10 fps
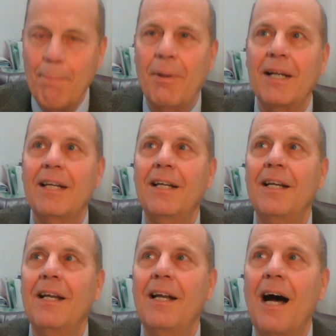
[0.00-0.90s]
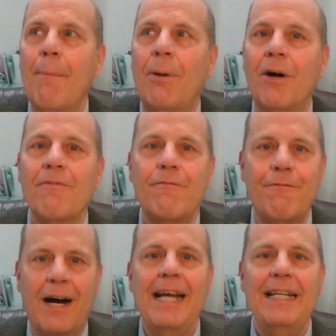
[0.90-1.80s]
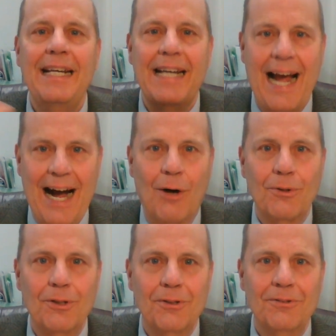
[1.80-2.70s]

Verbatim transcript: but upon finding out,